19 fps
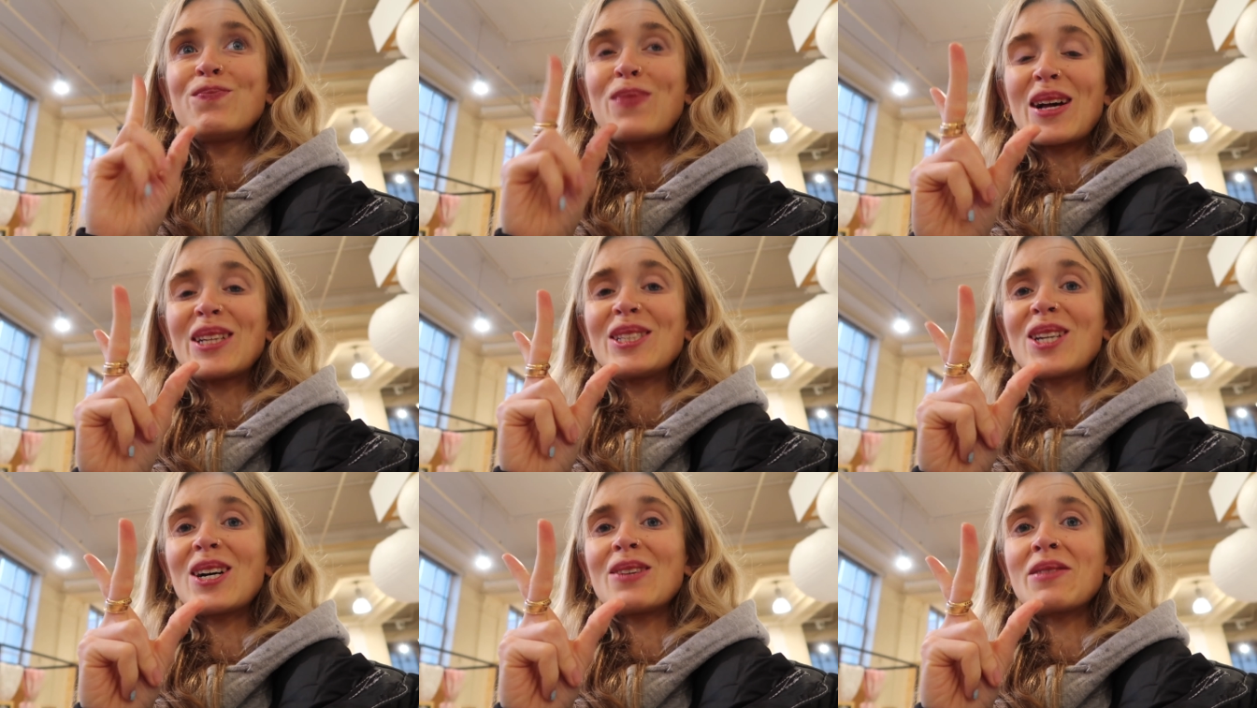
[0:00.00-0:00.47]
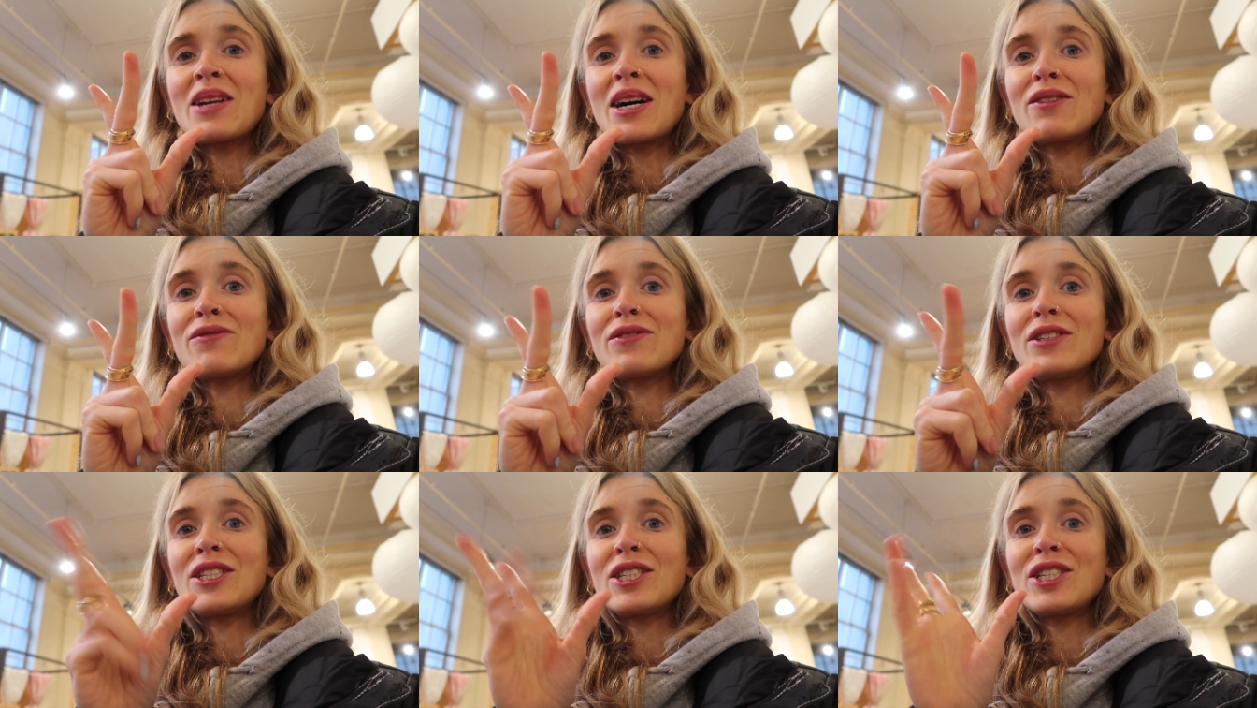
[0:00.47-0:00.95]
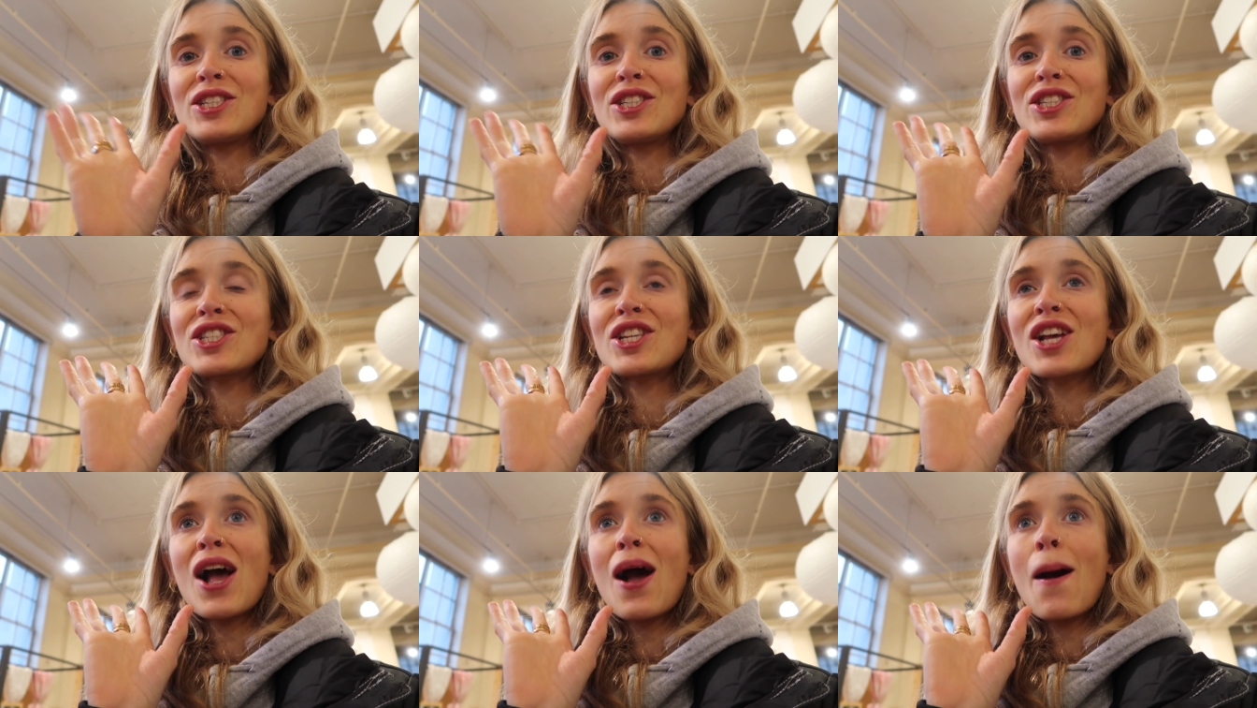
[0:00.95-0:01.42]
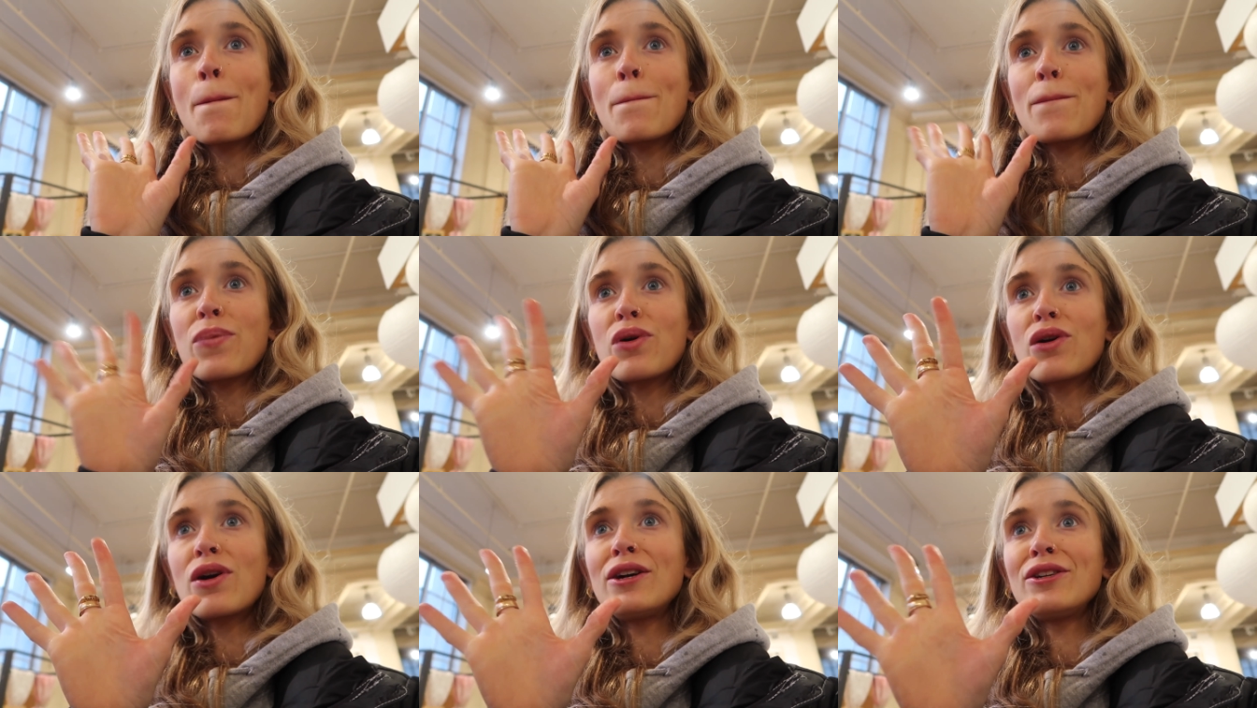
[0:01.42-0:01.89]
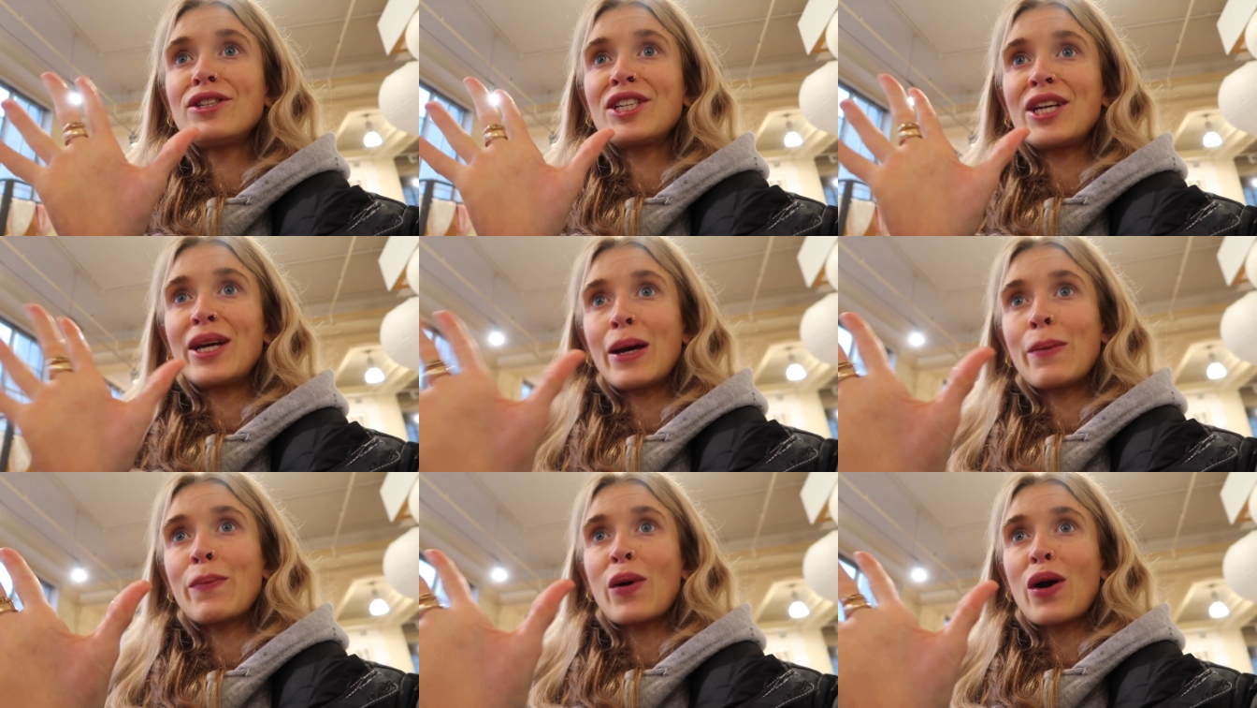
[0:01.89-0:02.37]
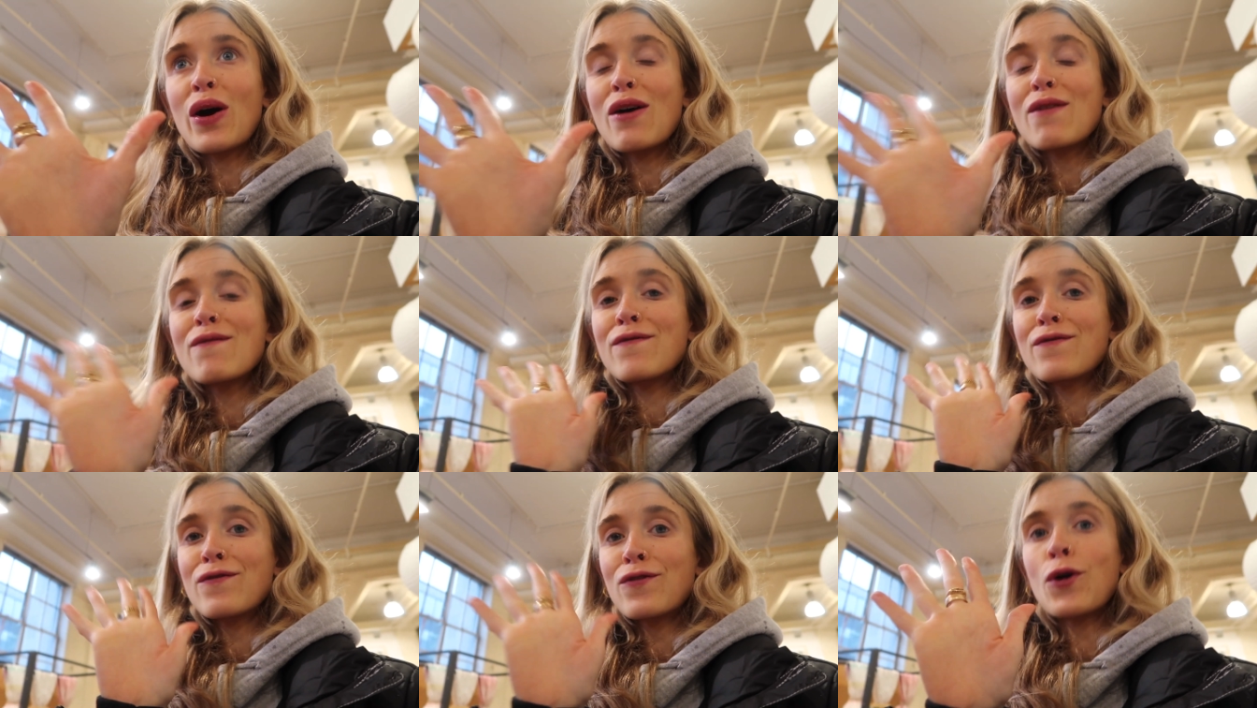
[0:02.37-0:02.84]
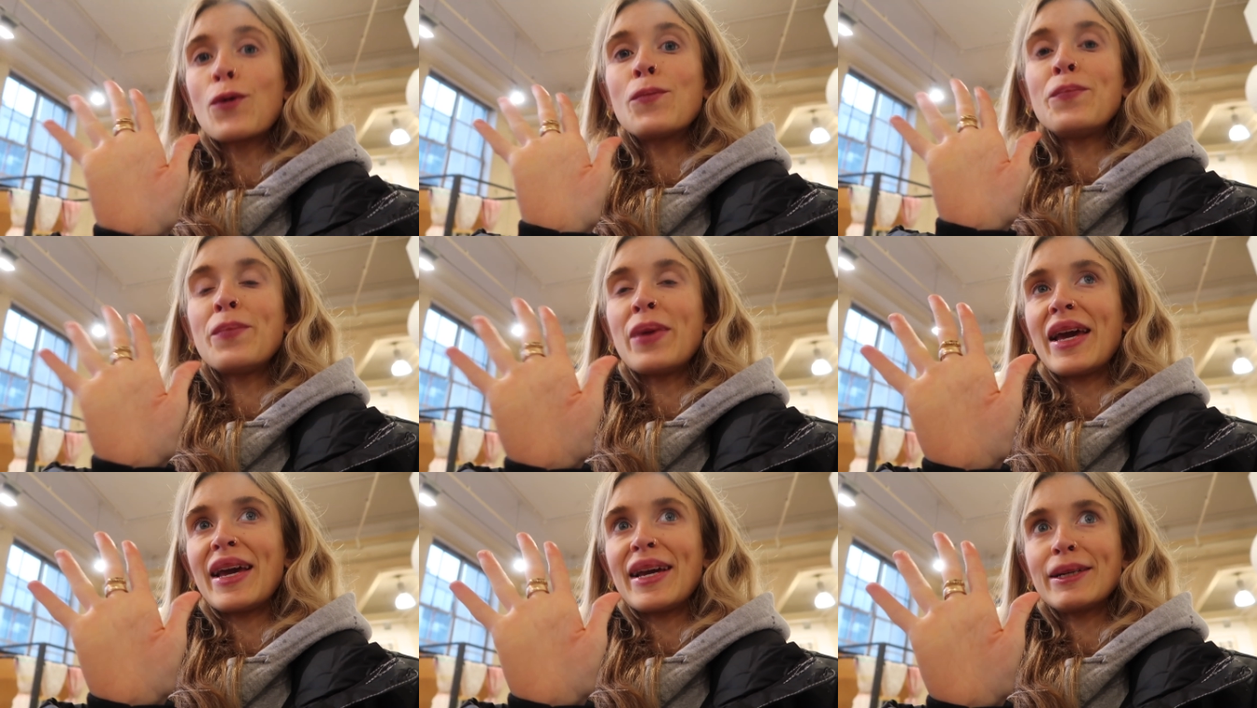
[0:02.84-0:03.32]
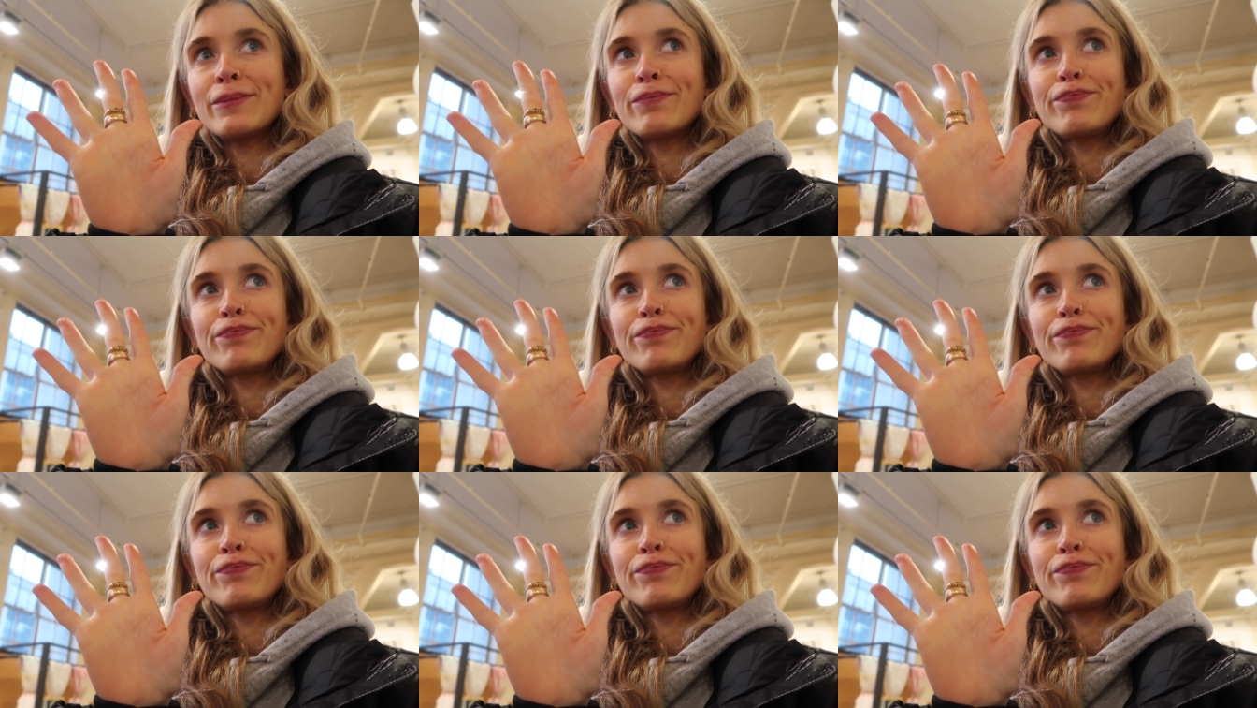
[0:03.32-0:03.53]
best Urban Outfitters. Pro tip from me.